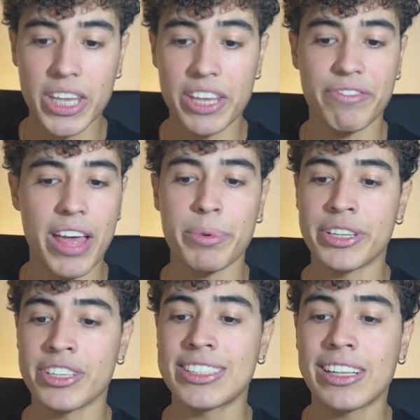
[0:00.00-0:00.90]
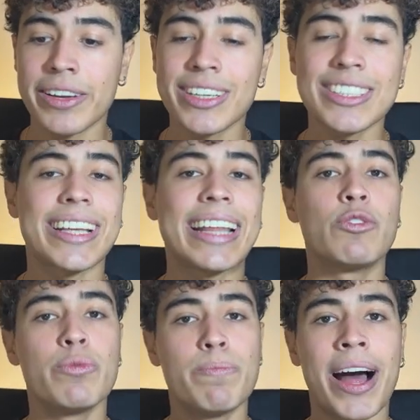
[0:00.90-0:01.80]
If everything is clear, say
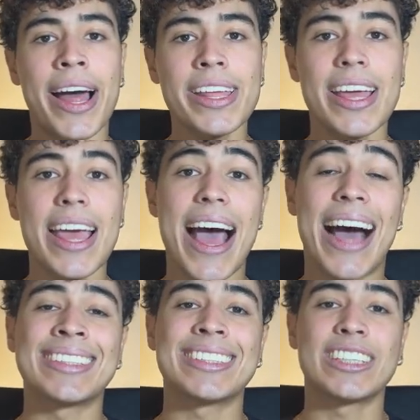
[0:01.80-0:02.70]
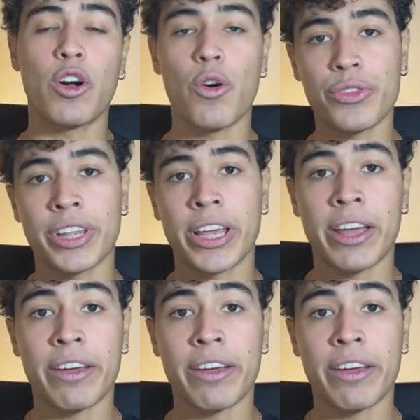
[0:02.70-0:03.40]
goodbye and call the